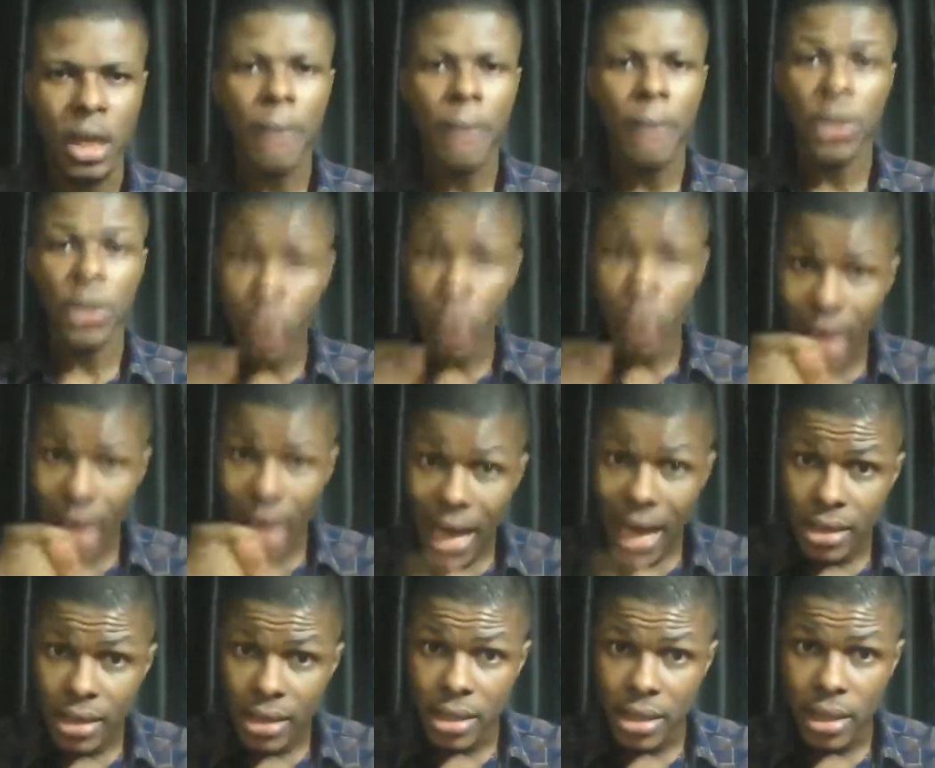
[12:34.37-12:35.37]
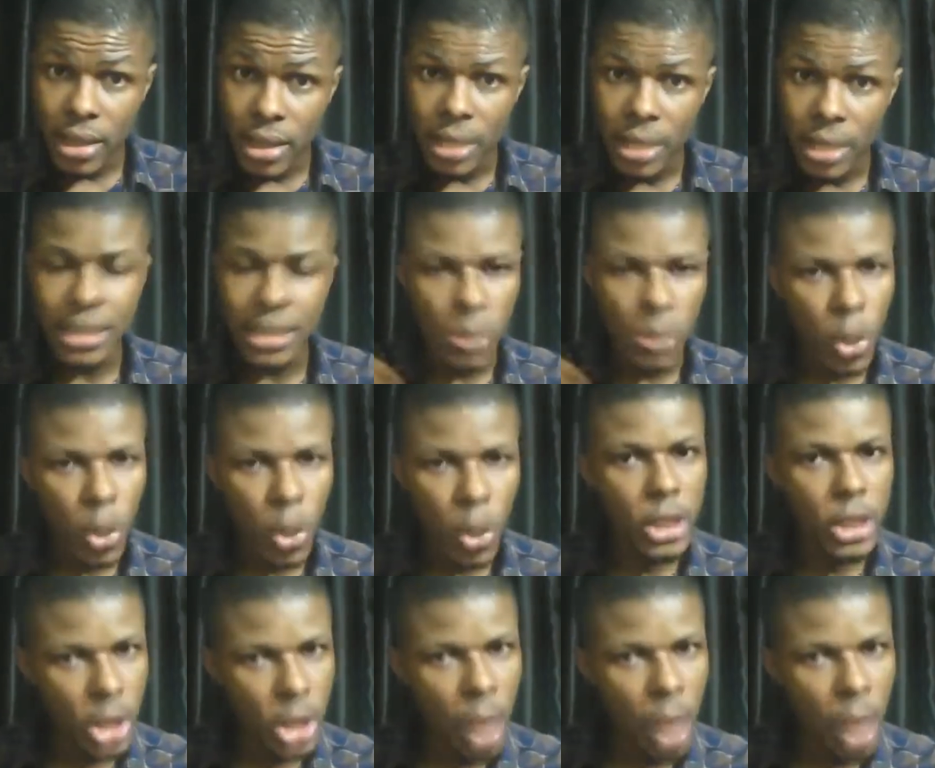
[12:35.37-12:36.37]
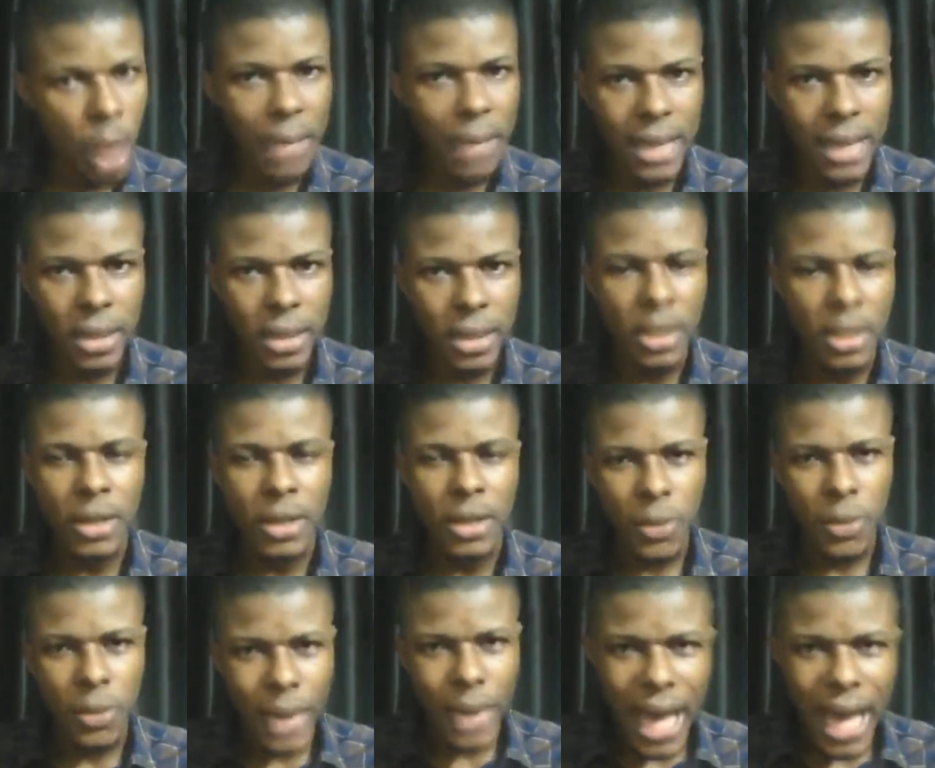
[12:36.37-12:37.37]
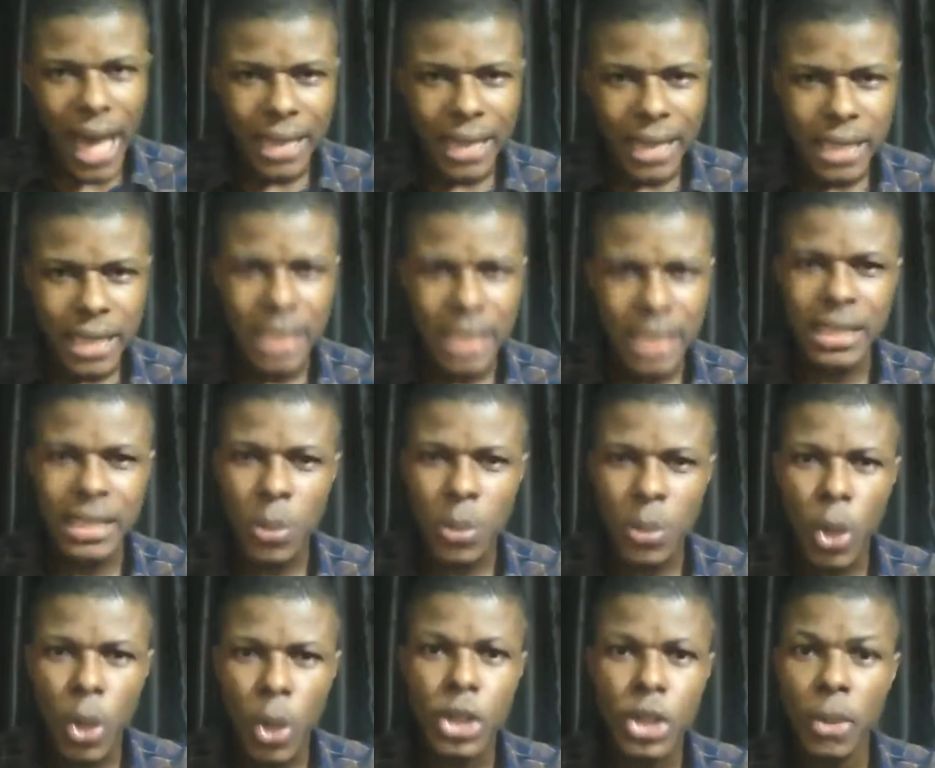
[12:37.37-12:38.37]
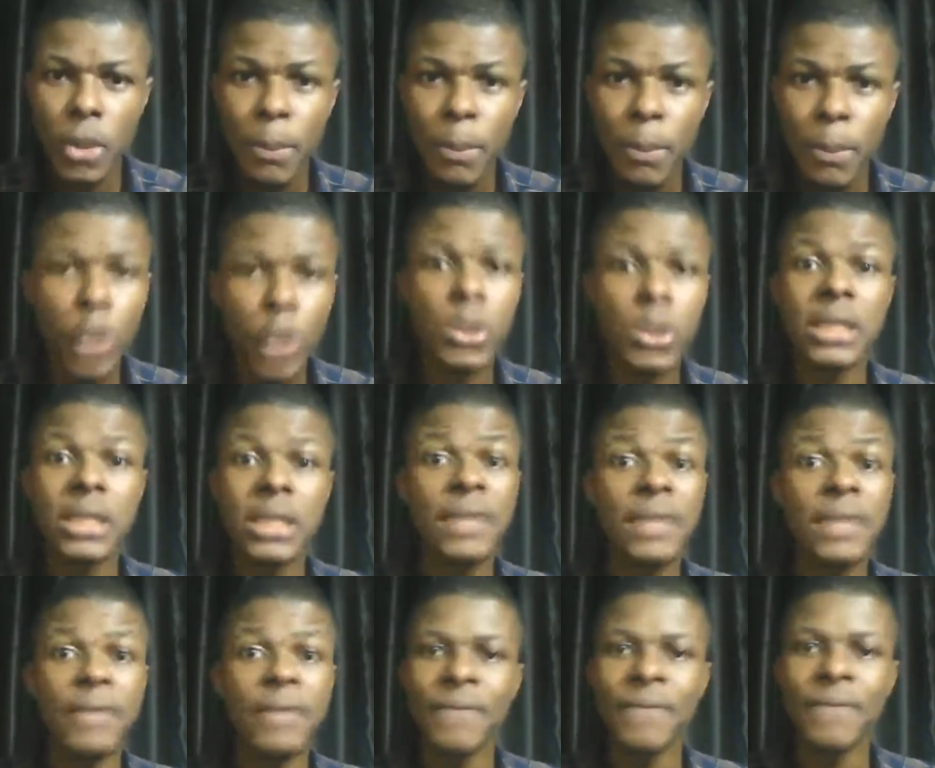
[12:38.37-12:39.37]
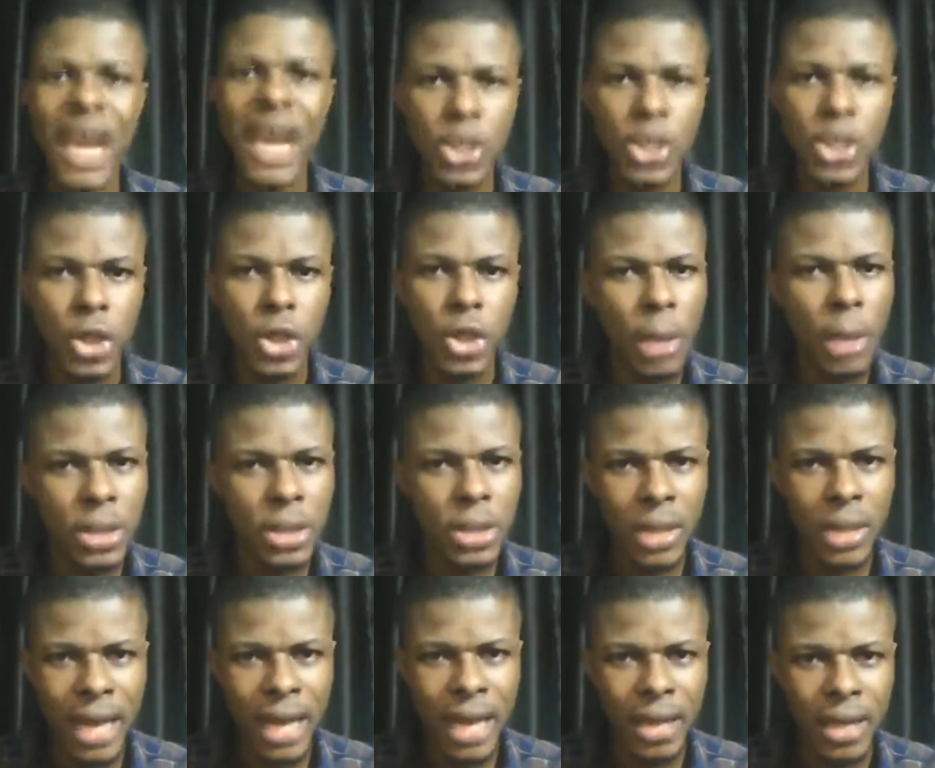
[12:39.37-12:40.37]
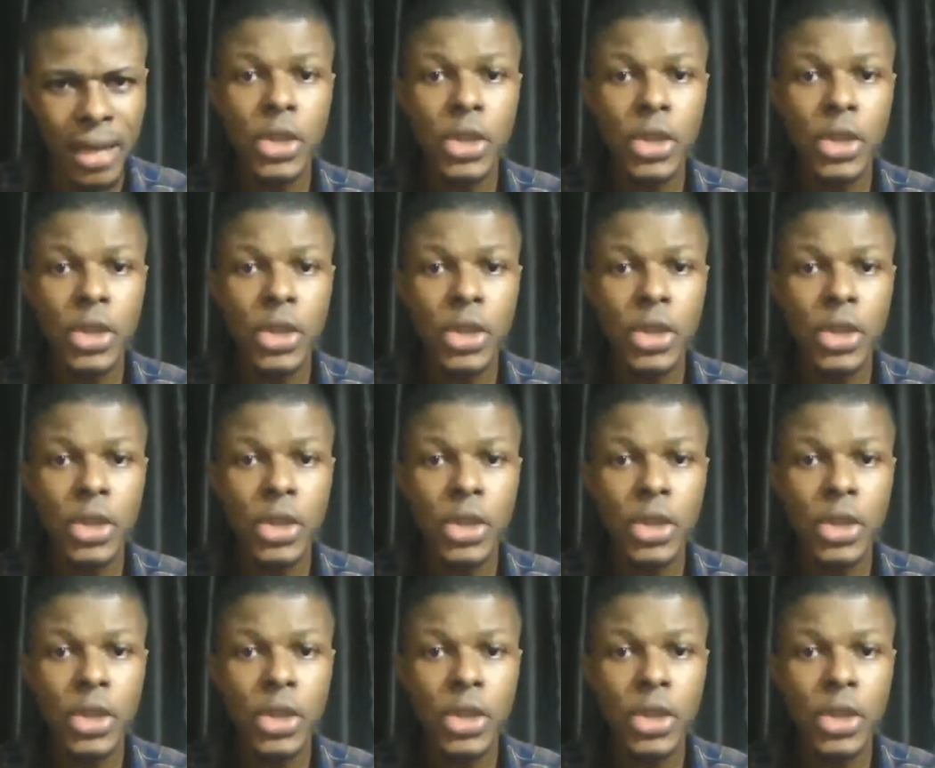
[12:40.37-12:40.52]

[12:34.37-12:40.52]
But the reality is that the world is complex. The reality is that the world is composed with different factors coming together.